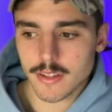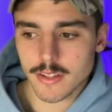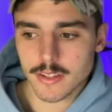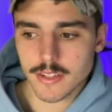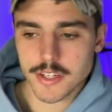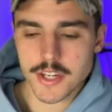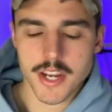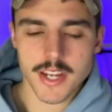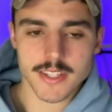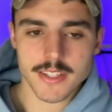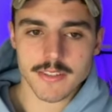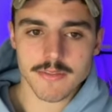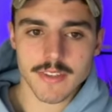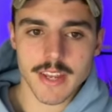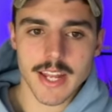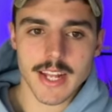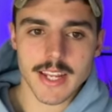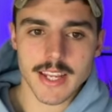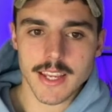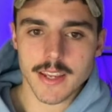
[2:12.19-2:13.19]
the chance of
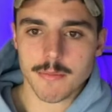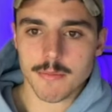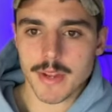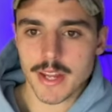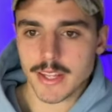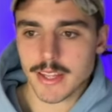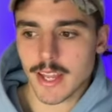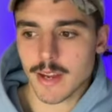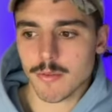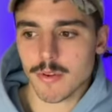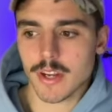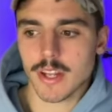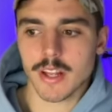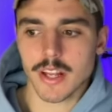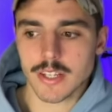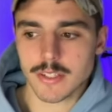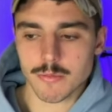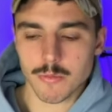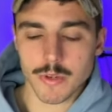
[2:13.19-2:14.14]
getting him, and they realize